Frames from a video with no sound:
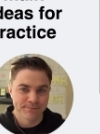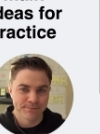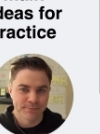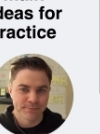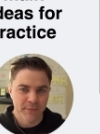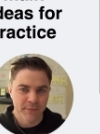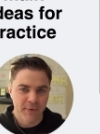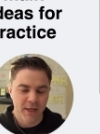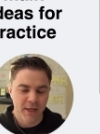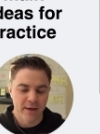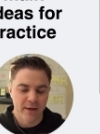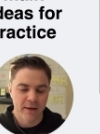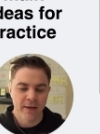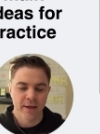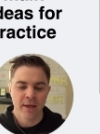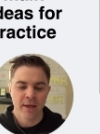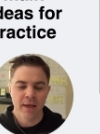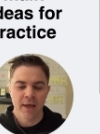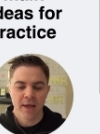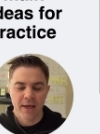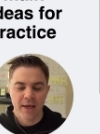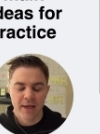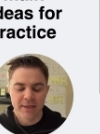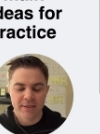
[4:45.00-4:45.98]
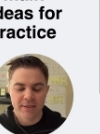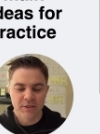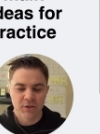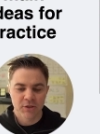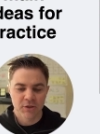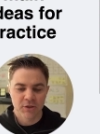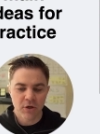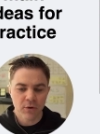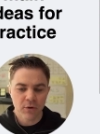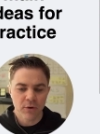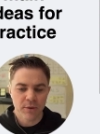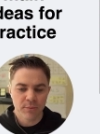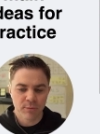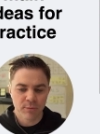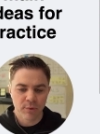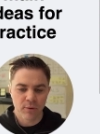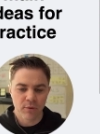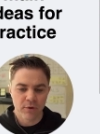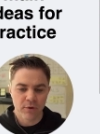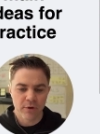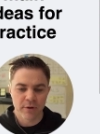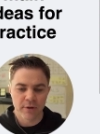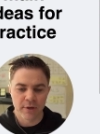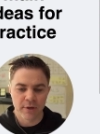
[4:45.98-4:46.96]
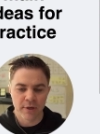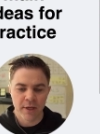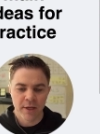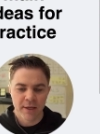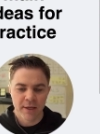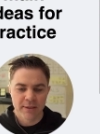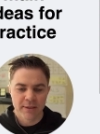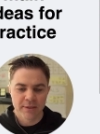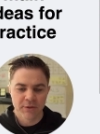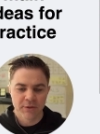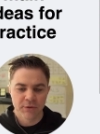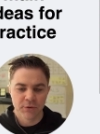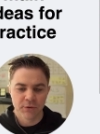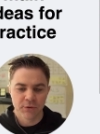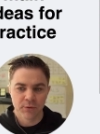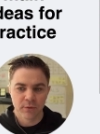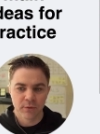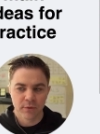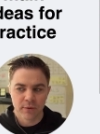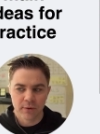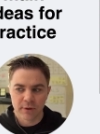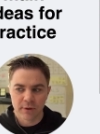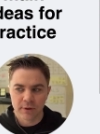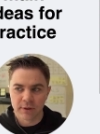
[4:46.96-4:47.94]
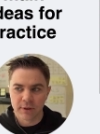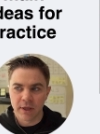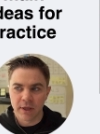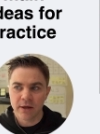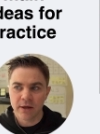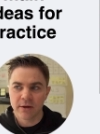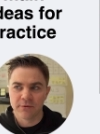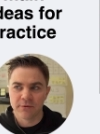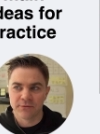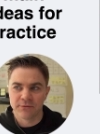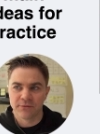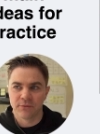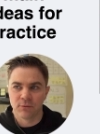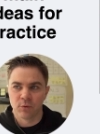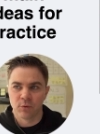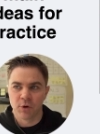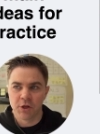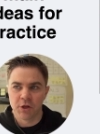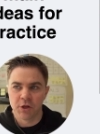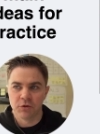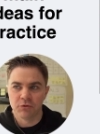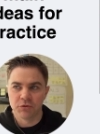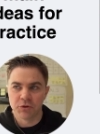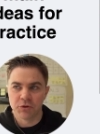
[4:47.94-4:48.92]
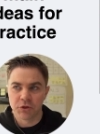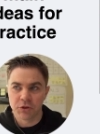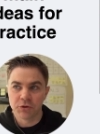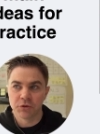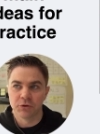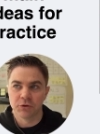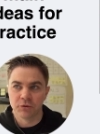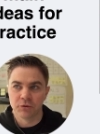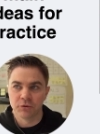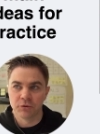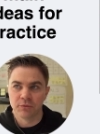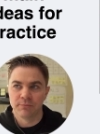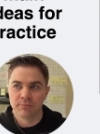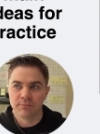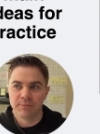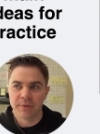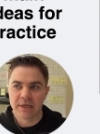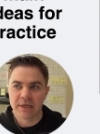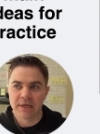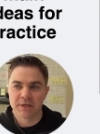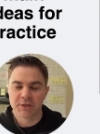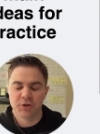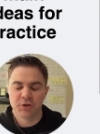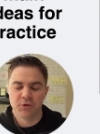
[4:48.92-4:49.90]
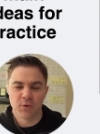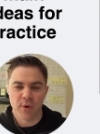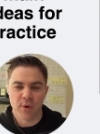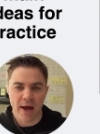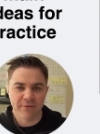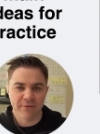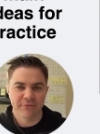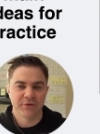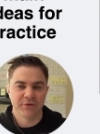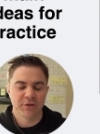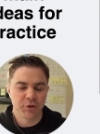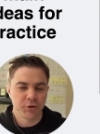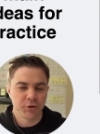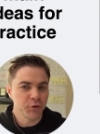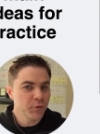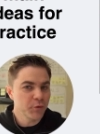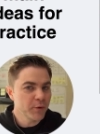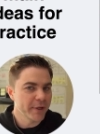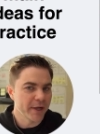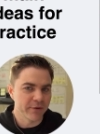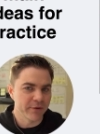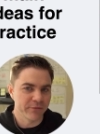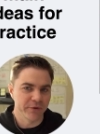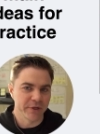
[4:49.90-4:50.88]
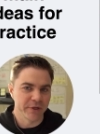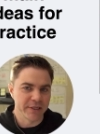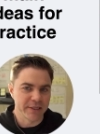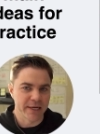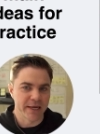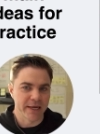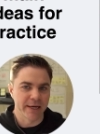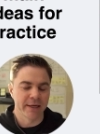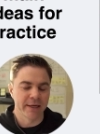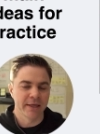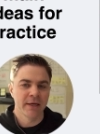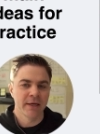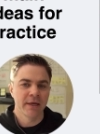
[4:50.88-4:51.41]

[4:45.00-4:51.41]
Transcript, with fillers: Okay. It's so important to love what you do because you have to do it every day.